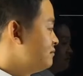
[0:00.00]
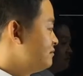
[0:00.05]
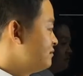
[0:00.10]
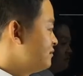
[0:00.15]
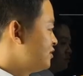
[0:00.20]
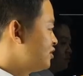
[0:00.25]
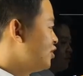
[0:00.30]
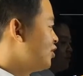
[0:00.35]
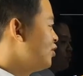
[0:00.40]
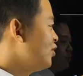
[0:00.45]

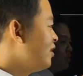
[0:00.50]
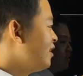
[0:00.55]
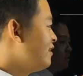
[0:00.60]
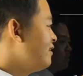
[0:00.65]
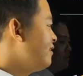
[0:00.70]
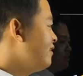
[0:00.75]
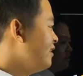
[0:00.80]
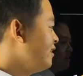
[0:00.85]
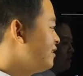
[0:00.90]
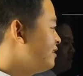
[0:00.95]
So you can
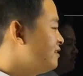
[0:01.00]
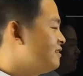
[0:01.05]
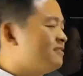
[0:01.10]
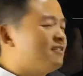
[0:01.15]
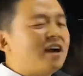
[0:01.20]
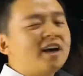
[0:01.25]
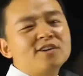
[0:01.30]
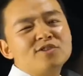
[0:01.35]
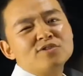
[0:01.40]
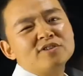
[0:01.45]
think,
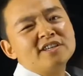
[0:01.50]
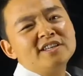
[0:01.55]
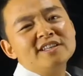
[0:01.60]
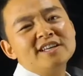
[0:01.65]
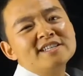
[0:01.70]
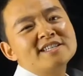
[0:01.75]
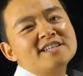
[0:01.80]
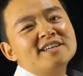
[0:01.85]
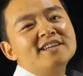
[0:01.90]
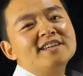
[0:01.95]
actually,
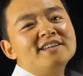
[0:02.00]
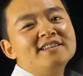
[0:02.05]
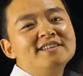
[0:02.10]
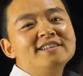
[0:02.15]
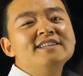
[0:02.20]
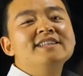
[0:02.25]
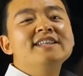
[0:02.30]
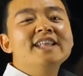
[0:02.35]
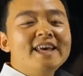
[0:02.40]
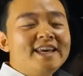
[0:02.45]
that's a
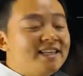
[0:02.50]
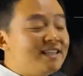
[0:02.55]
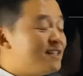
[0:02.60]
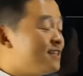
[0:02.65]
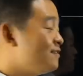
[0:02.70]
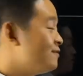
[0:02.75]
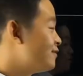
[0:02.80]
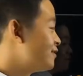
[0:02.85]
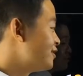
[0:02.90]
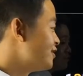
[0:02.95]

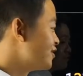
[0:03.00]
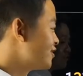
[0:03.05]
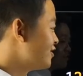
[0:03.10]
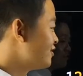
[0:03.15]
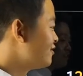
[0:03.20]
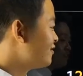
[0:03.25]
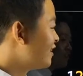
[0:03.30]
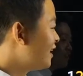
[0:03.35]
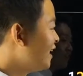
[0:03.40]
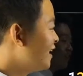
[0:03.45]
lazy
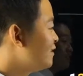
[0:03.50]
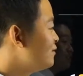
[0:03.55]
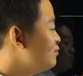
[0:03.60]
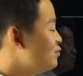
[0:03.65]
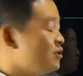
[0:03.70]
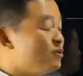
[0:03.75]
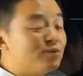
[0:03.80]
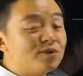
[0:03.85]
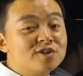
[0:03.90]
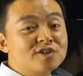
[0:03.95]
version, right?
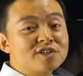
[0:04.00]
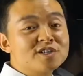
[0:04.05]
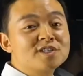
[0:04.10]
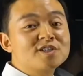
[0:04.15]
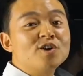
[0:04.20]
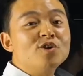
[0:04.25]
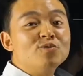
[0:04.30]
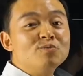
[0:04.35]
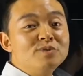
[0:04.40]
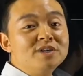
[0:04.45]
People just
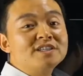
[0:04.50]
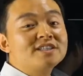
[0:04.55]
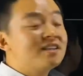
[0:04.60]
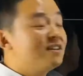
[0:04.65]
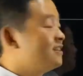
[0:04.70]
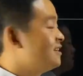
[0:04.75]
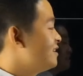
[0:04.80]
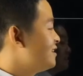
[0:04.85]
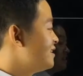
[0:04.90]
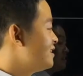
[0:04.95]
omit
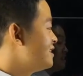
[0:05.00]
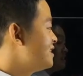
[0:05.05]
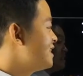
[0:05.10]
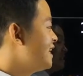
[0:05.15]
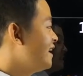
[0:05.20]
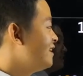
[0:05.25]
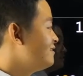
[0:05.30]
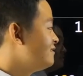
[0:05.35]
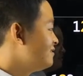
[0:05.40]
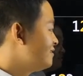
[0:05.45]
the
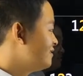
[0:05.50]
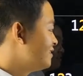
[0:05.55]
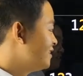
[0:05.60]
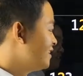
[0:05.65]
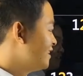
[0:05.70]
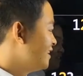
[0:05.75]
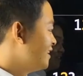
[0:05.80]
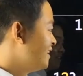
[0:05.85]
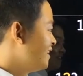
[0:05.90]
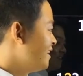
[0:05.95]
10.
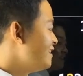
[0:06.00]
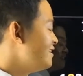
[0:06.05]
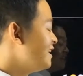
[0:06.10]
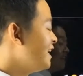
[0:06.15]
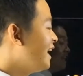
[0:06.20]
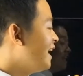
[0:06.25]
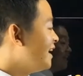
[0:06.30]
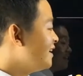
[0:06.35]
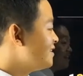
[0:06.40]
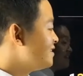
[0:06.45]
In
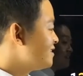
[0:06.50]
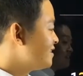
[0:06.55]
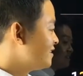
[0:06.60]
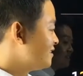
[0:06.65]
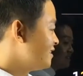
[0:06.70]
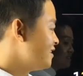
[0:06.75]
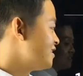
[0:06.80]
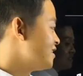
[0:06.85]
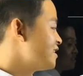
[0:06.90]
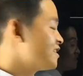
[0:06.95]
the end,
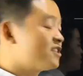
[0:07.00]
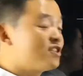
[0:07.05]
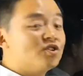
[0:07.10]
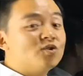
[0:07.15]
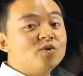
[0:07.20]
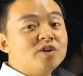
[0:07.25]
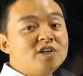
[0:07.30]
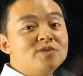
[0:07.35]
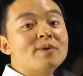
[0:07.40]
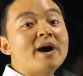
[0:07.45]
they just
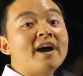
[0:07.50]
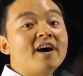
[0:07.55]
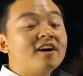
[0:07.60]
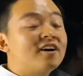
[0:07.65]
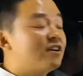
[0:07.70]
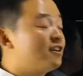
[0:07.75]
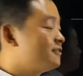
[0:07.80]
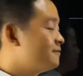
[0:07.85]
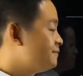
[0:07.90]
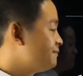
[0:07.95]
do
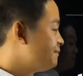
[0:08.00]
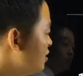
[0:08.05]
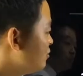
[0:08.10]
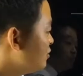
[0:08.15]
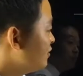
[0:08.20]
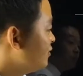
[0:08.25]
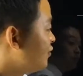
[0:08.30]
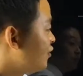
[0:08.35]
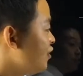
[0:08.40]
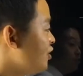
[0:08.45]
120.
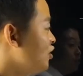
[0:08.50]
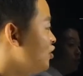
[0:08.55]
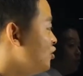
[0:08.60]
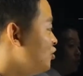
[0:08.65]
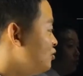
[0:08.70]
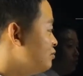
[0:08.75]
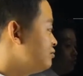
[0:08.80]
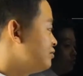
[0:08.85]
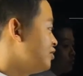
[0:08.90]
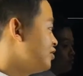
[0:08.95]
But for
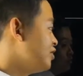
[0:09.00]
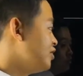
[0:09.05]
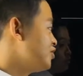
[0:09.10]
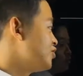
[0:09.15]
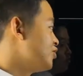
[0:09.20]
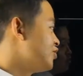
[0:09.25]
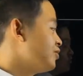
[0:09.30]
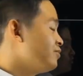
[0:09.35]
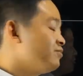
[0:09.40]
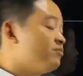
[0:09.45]
you, you need
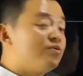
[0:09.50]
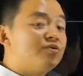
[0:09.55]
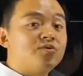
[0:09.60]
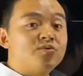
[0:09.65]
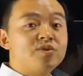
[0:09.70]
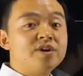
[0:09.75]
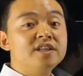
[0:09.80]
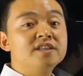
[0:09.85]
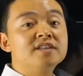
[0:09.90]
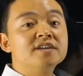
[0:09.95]
to
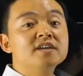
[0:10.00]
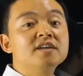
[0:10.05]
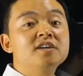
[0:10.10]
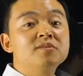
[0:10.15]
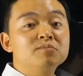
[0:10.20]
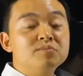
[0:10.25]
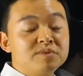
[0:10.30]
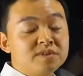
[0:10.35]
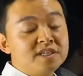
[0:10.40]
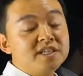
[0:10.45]
read the
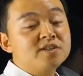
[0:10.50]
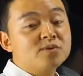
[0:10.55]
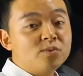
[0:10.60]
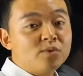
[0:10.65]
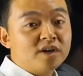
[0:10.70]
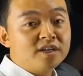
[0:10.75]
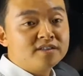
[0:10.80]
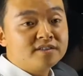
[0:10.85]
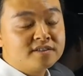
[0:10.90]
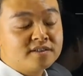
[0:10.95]
complete one.